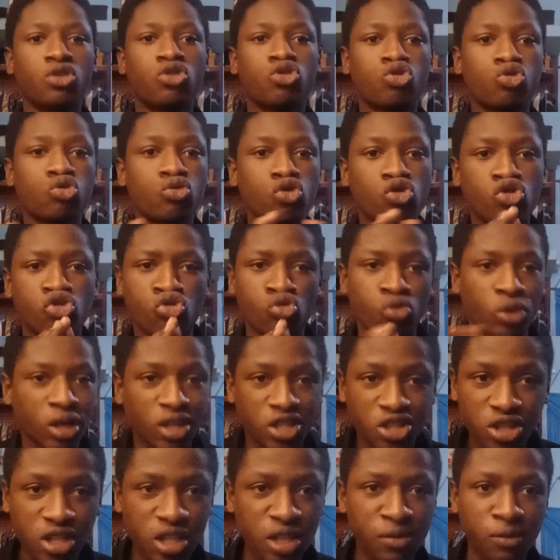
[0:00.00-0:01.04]
to
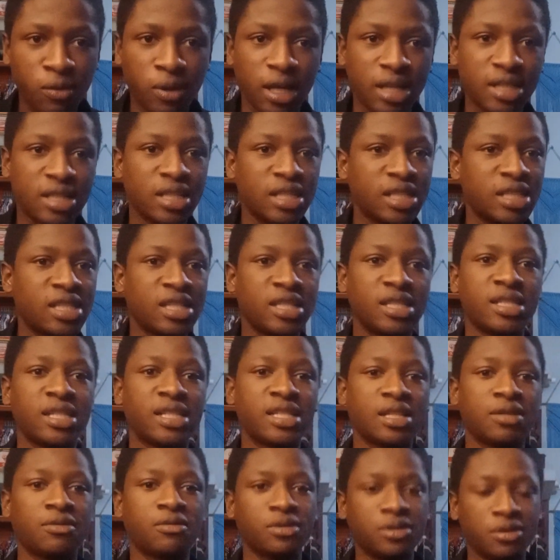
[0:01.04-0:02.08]
trade volatility in the
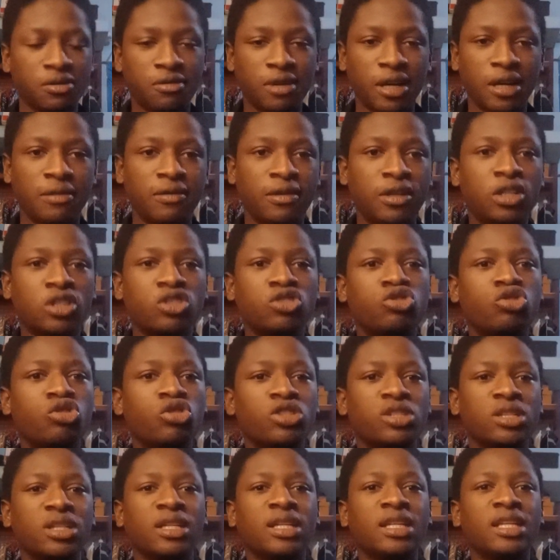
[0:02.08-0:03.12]
75.
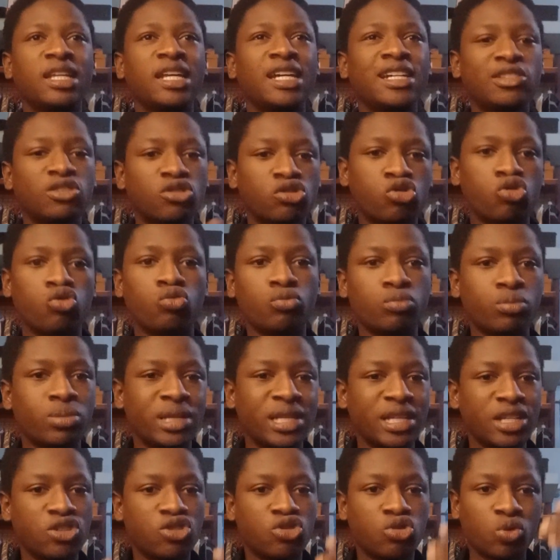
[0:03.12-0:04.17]
Just learn to
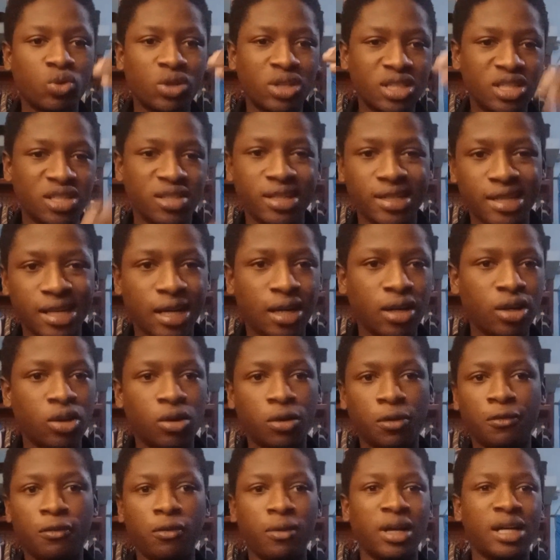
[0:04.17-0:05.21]
be a swing trader
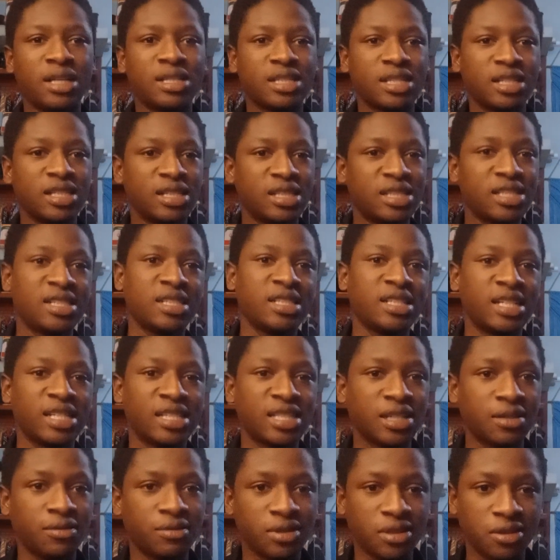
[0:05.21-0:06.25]
on volatility in the
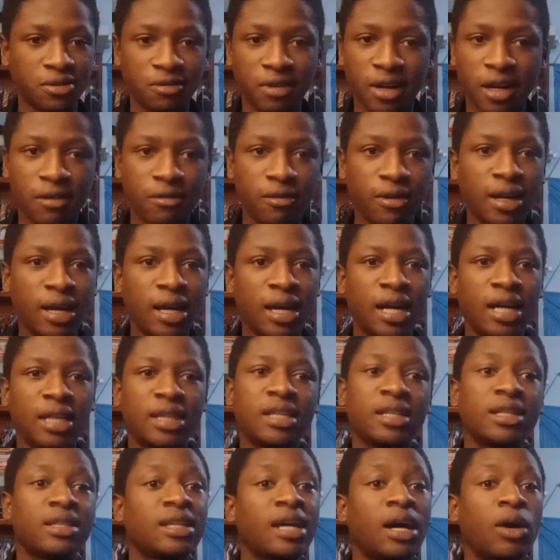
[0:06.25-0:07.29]
75. I
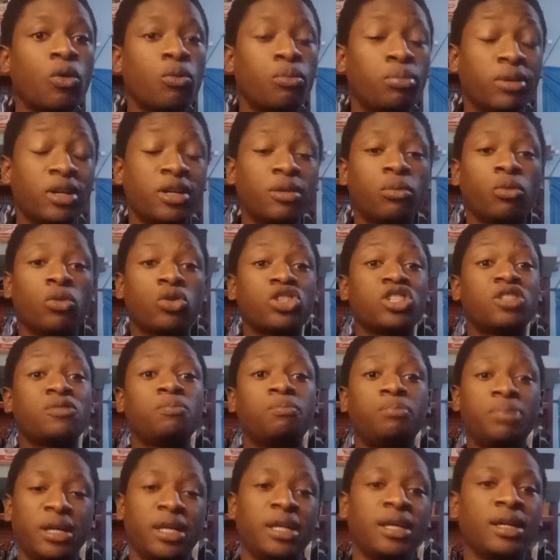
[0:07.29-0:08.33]
think that will pretty much
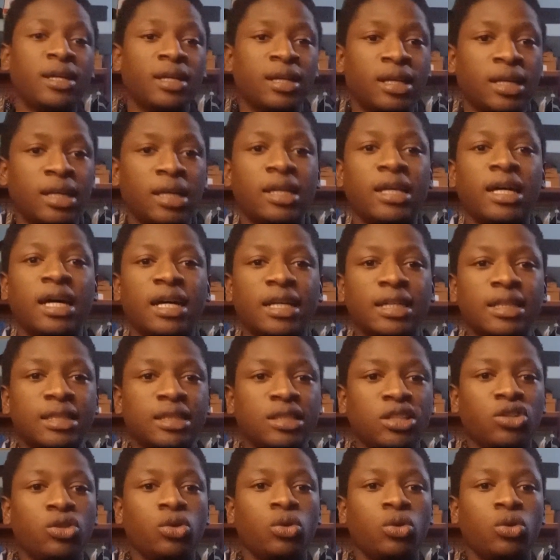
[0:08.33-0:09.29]
pay than